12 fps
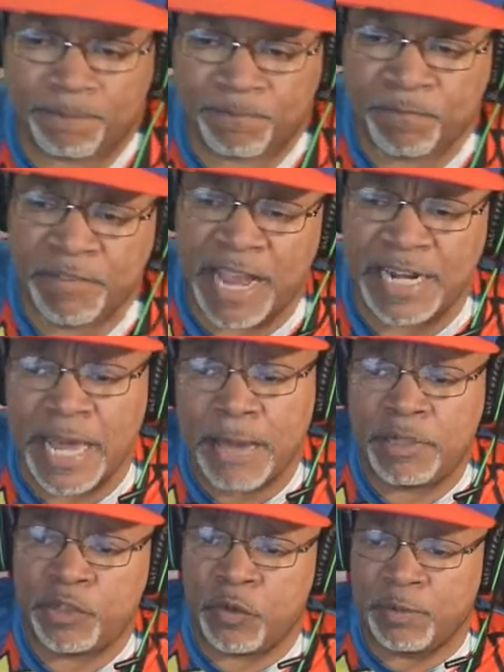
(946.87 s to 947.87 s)

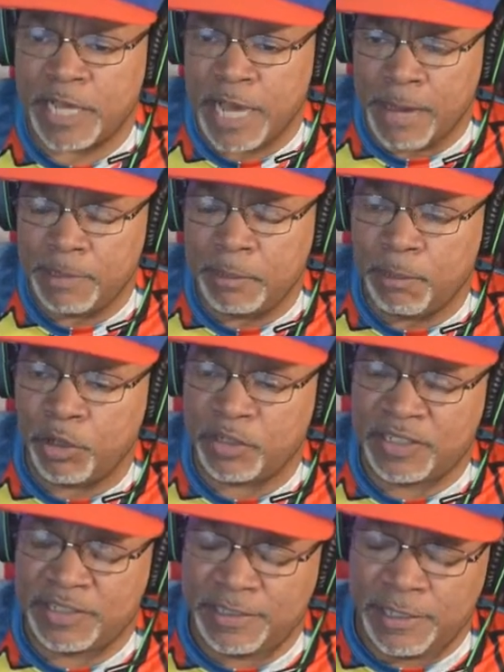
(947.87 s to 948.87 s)
dynamics from the comic
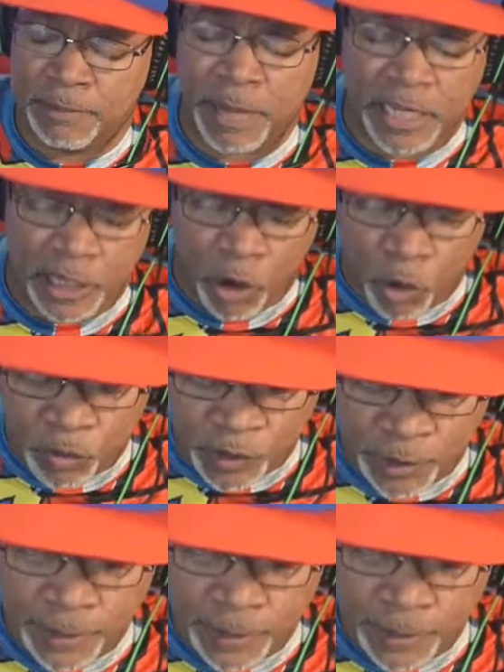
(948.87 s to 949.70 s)
books did make it over.